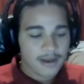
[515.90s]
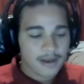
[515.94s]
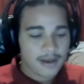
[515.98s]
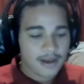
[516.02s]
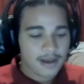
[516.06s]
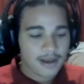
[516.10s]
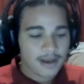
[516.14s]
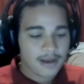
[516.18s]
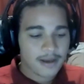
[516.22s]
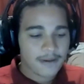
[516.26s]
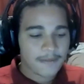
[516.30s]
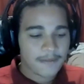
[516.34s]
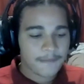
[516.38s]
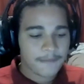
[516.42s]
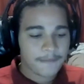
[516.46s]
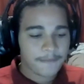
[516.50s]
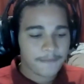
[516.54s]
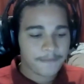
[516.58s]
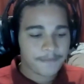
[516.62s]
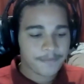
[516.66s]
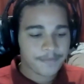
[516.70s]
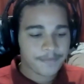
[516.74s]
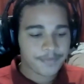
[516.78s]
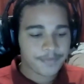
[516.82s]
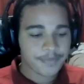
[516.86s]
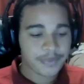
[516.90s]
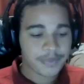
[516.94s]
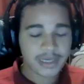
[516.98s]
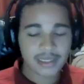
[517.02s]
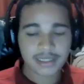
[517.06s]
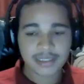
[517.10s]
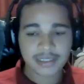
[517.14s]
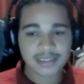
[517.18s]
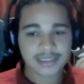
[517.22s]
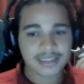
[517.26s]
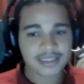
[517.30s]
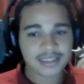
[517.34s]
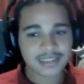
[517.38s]
but
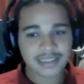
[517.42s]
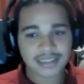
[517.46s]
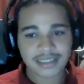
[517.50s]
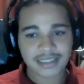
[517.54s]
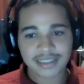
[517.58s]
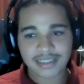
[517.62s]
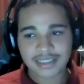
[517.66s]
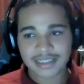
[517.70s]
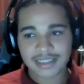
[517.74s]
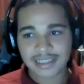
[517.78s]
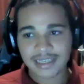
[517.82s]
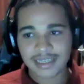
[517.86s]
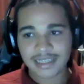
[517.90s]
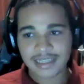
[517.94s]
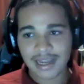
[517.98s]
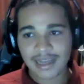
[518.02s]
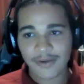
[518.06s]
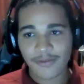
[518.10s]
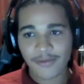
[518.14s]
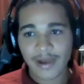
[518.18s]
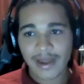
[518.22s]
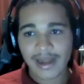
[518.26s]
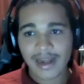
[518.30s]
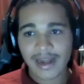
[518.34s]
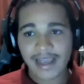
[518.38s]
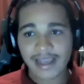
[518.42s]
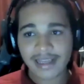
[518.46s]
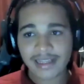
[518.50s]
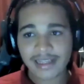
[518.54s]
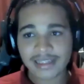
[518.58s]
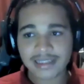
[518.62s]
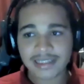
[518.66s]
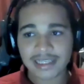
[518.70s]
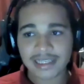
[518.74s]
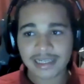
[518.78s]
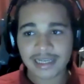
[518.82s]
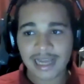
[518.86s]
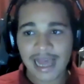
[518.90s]
when I
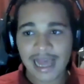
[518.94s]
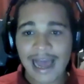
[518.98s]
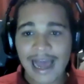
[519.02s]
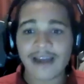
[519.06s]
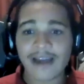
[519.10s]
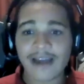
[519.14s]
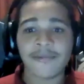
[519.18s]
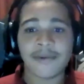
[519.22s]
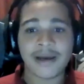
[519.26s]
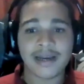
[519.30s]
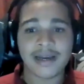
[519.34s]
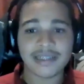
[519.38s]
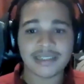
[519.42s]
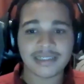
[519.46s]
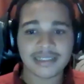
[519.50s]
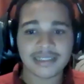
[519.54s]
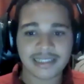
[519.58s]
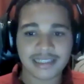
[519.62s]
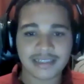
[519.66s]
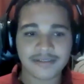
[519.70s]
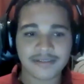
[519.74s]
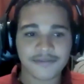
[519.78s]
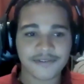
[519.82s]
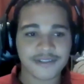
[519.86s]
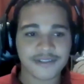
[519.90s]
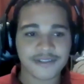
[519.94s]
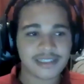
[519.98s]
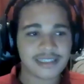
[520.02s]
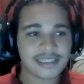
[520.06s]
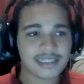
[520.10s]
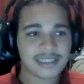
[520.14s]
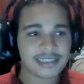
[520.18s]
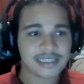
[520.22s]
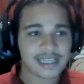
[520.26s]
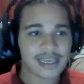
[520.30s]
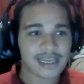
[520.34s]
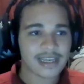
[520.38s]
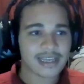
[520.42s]
did add maths for
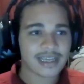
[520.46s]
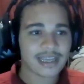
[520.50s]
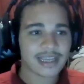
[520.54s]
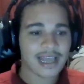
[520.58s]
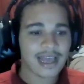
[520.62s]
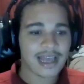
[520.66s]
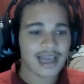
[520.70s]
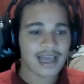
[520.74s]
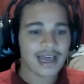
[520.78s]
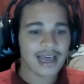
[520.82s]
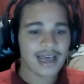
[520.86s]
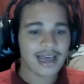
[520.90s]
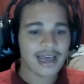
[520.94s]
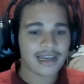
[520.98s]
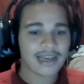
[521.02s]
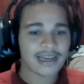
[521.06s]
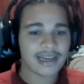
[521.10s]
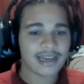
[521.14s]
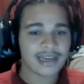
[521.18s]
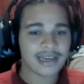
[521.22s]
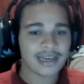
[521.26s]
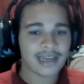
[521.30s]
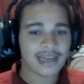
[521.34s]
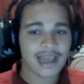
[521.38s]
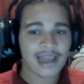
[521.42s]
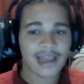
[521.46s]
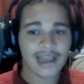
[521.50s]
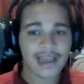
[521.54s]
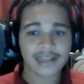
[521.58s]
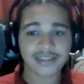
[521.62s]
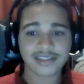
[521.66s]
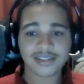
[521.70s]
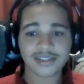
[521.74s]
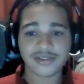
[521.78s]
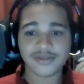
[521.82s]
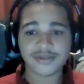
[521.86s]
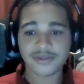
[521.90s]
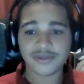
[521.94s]
CSEC, and I
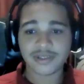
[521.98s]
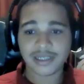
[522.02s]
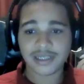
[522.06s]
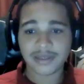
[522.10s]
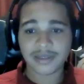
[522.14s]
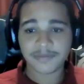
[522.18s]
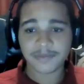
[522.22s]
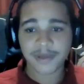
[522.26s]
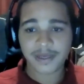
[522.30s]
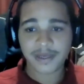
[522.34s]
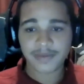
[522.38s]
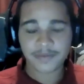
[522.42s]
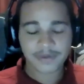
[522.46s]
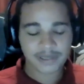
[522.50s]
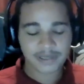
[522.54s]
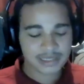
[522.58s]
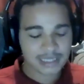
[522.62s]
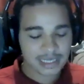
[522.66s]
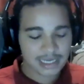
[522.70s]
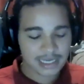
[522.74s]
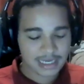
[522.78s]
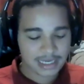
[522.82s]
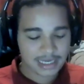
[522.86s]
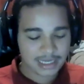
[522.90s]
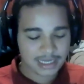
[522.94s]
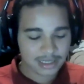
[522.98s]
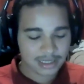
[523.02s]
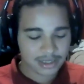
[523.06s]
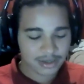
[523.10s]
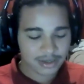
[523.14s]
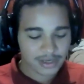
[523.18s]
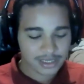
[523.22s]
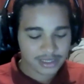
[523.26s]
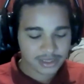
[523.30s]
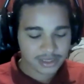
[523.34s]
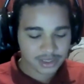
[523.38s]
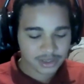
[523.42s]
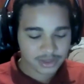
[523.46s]
had to do the papers, and the
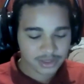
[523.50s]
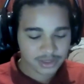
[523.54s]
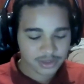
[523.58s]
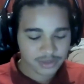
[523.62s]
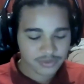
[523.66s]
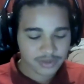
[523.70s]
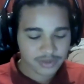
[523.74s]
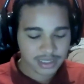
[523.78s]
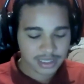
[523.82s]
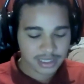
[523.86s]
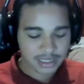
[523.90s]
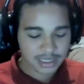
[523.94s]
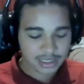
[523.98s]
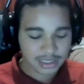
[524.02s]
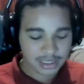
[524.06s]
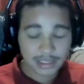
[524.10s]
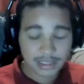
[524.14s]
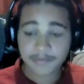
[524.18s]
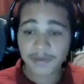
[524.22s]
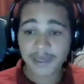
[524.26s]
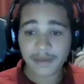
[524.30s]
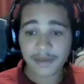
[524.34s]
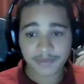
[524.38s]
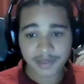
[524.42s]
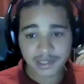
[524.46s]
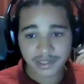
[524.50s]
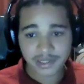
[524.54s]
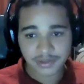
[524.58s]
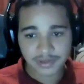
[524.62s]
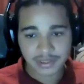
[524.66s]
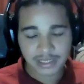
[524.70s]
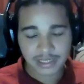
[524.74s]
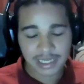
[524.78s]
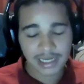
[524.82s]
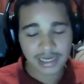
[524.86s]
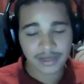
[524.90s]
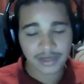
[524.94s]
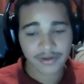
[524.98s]
questions were really the paper
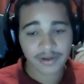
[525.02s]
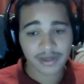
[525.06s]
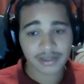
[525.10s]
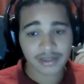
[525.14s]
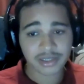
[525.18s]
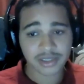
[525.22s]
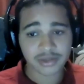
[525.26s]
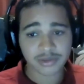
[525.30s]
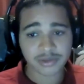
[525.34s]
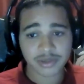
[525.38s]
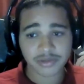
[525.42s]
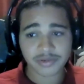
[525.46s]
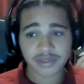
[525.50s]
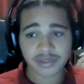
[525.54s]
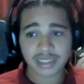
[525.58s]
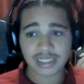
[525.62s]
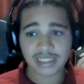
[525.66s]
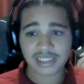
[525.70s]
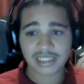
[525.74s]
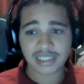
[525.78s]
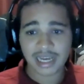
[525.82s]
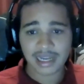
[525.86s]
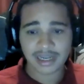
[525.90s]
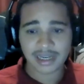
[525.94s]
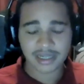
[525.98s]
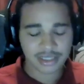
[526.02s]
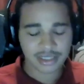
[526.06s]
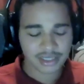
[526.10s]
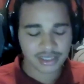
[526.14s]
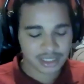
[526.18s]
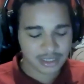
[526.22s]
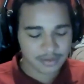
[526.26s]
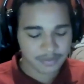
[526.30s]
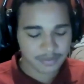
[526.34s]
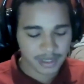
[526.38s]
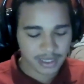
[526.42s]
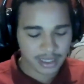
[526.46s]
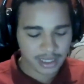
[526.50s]
twos, and the questions were really
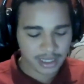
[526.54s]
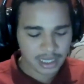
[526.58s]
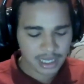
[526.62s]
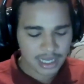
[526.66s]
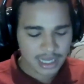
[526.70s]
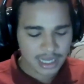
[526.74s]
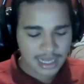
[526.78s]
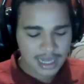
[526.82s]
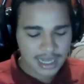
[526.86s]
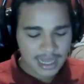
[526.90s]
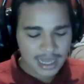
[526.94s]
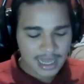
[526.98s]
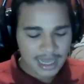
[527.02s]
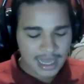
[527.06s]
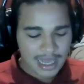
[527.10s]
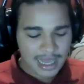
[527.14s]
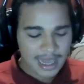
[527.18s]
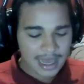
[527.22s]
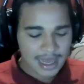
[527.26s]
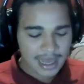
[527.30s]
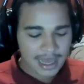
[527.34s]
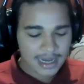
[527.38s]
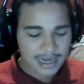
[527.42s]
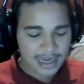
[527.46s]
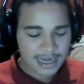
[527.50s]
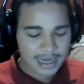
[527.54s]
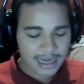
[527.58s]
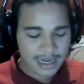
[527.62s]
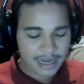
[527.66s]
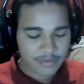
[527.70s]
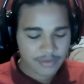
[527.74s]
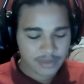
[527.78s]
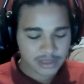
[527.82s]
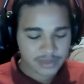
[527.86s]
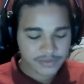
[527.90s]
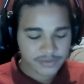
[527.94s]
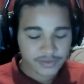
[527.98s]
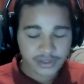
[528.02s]
challenging me, and it
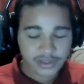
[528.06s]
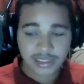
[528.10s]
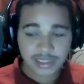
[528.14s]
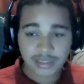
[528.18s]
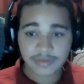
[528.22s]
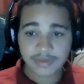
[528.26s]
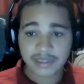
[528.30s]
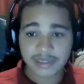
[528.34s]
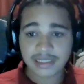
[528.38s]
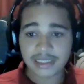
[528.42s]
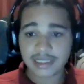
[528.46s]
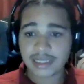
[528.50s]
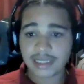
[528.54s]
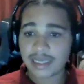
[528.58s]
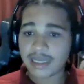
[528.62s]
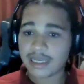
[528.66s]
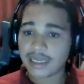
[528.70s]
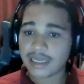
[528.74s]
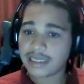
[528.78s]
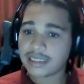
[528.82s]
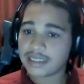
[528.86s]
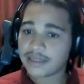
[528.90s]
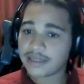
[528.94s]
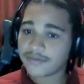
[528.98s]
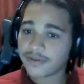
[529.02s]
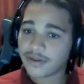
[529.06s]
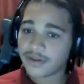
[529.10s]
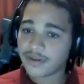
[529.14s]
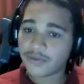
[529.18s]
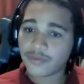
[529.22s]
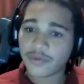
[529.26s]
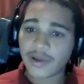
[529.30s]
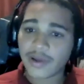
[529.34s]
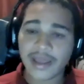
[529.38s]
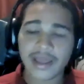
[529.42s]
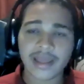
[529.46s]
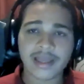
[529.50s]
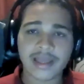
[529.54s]
was forcing me to think in different
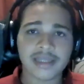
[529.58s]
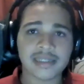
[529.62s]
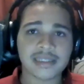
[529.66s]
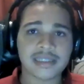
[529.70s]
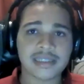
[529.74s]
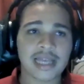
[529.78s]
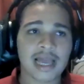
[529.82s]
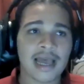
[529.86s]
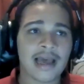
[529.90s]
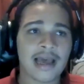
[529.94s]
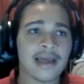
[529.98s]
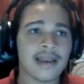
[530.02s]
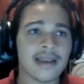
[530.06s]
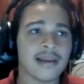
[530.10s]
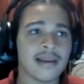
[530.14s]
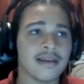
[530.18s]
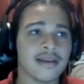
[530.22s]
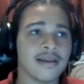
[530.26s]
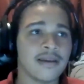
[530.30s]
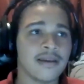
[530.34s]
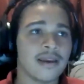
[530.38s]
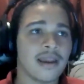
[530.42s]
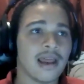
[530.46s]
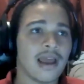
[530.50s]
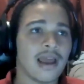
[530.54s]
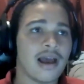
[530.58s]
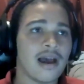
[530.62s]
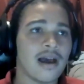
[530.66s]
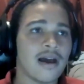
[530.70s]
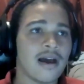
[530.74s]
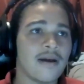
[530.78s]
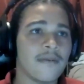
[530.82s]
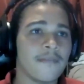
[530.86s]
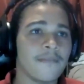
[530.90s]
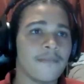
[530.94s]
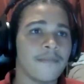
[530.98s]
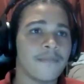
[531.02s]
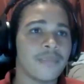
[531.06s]
ways. And
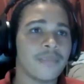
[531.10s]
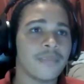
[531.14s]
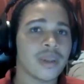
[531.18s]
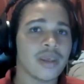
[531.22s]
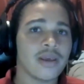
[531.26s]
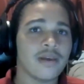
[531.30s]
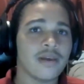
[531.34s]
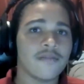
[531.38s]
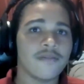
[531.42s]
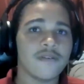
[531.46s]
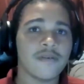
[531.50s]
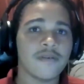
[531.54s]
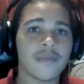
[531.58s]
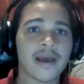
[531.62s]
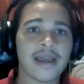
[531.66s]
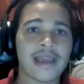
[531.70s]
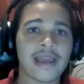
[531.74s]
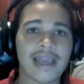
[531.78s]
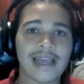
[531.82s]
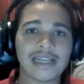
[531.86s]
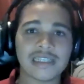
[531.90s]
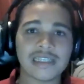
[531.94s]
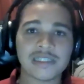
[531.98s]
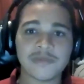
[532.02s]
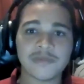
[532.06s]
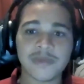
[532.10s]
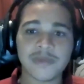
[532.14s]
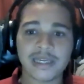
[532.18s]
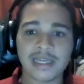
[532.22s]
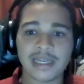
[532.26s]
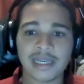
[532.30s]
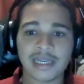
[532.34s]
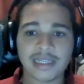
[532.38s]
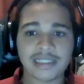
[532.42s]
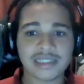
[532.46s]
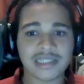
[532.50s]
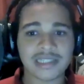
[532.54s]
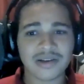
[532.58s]
for my
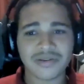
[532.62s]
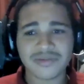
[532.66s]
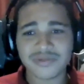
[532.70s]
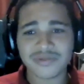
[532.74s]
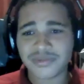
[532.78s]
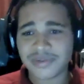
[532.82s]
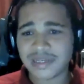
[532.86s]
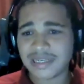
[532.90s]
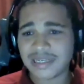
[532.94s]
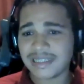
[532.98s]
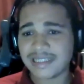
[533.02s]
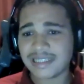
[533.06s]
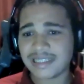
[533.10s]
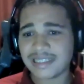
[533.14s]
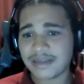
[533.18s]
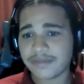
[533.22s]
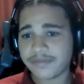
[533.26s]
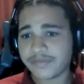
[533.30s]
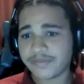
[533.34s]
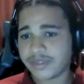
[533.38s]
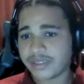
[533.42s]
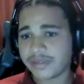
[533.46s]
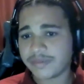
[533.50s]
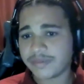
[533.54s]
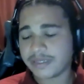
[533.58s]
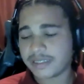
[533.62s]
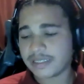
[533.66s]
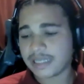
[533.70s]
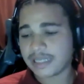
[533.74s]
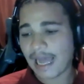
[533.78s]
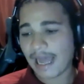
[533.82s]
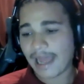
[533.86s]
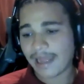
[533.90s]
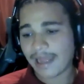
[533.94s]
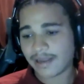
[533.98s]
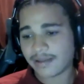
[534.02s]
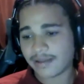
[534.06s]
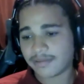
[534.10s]
SBA, it sounds really simple, but
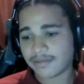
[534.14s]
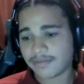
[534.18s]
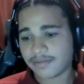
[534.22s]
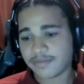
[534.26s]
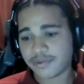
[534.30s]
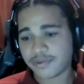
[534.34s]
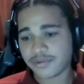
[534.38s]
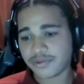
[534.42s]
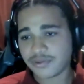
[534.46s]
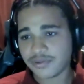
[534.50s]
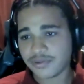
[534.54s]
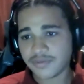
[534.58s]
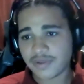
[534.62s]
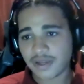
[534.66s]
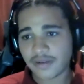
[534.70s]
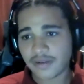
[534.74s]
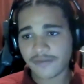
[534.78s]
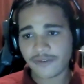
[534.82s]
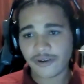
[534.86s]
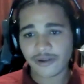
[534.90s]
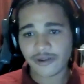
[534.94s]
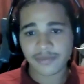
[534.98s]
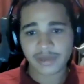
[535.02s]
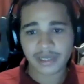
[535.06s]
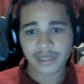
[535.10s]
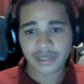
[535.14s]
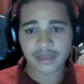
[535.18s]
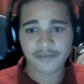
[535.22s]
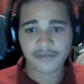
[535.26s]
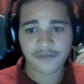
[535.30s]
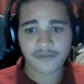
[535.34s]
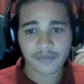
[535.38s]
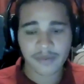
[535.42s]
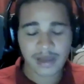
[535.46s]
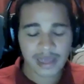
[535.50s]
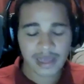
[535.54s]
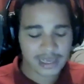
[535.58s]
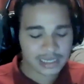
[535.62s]
I proved a formula
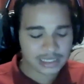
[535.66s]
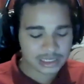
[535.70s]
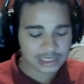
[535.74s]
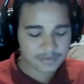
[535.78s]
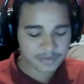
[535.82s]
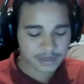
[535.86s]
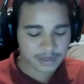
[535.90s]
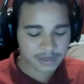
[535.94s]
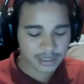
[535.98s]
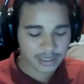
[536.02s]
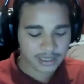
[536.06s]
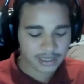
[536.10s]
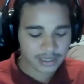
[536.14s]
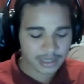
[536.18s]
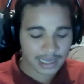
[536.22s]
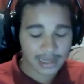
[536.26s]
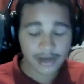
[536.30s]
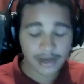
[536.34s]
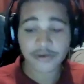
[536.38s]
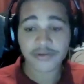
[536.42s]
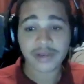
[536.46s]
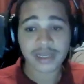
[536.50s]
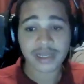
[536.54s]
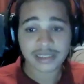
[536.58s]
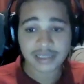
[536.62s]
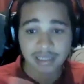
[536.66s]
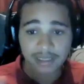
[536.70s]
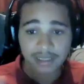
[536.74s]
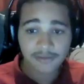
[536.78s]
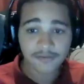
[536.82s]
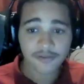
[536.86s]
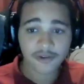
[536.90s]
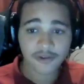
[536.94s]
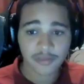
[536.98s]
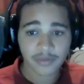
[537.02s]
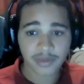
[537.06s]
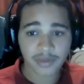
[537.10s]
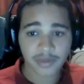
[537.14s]
for my SBA. I created a
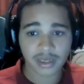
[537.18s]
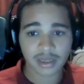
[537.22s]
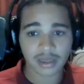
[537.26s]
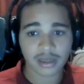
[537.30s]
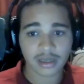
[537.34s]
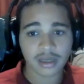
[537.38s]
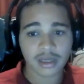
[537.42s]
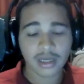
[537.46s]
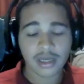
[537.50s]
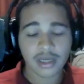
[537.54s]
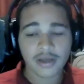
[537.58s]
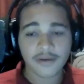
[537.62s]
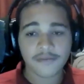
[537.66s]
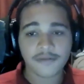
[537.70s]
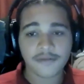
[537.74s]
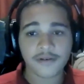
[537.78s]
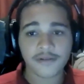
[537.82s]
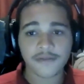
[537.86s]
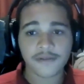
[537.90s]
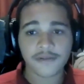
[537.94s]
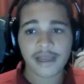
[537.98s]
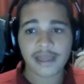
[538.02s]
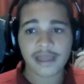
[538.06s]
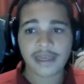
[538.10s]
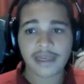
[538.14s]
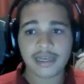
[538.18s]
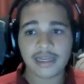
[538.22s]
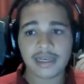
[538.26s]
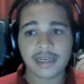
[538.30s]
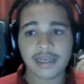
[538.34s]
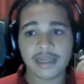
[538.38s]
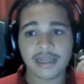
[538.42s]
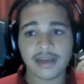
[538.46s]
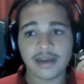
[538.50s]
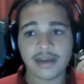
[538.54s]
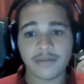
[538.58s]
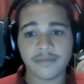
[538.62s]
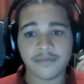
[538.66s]
formula for finding
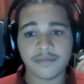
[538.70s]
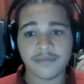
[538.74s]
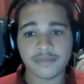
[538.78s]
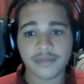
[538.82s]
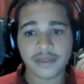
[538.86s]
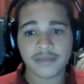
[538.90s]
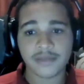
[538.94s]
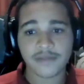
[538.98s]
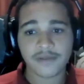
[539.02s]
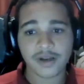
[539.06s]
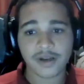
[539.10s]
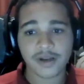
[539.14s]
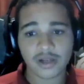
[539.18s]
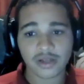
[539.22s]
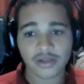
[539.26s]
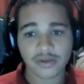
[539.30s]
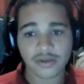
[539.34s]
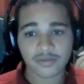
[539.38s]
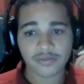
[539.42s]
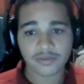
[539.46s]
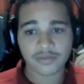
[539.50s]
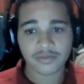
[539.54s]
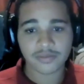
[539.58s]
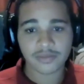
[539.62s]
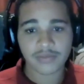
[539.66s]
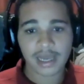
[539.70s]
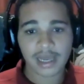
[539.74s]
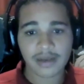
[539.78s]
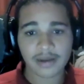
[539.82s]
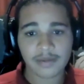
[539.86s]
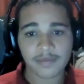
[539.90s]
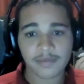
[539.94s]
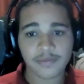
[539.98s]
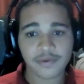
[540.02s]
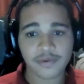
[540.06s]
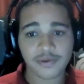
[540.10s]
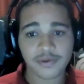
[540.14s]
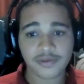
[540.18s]
the volume,
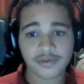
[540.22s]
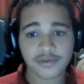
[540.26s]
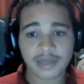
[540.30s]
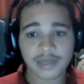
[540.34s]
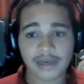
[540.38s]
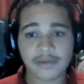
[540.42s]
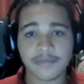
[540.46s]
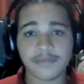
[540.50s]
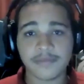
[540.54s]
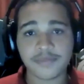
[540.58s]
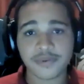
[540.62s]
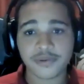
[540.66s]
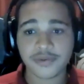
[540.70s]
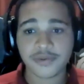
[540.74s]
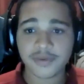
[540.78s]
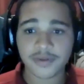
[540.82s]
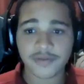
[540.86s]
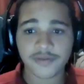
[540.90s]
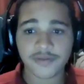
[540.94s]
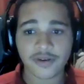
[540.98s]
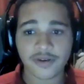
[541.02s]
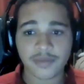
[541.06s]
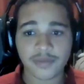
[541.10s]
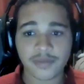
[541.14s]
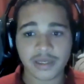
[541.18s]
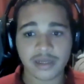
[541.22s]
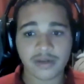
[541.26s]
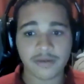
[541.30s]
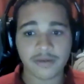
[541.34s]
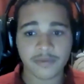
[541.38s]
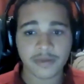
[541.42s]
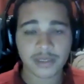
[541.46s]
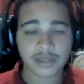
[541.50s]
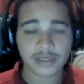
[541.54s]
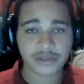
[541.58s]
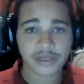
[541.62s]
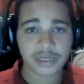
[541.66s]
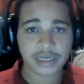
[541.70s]
and proved the formula
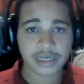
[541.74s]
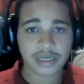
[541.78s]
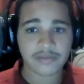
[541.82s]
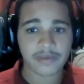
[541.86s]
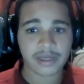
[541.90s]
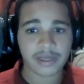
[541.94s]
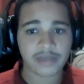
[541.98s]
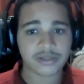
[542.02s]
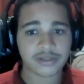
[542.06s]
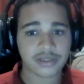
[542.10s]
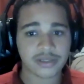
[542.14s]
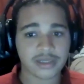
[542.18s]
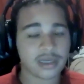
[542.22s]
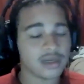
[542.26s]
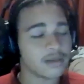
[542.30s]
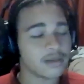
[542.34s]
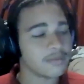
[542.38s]
with trigonometric